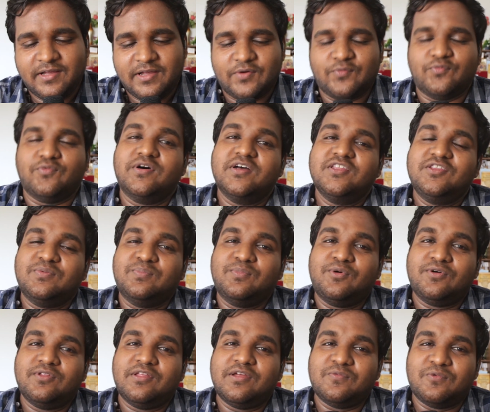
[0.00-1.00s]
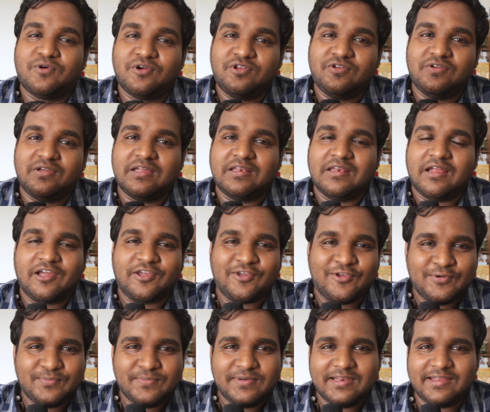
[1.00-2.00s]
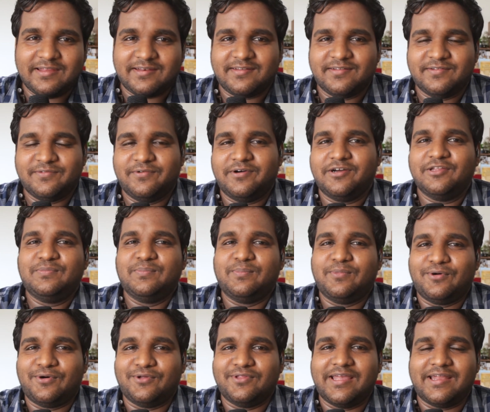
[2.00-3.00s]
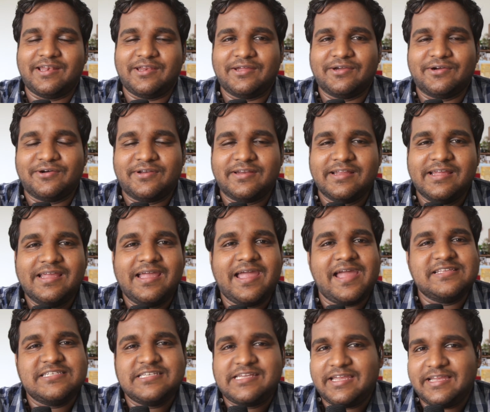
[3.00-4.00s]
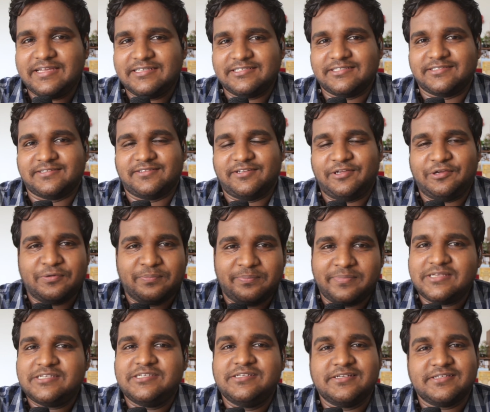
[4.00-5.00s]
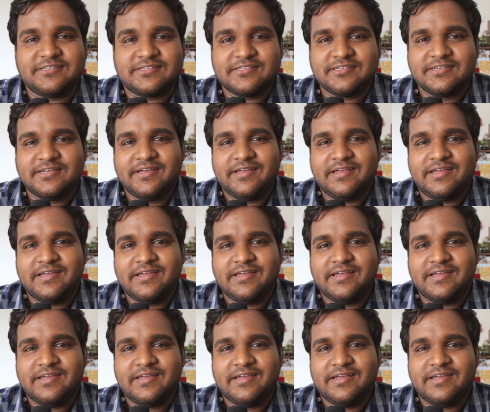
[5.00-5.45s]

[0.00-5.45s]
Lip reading: worth more than what you can accumulate, worth more than your education, your business.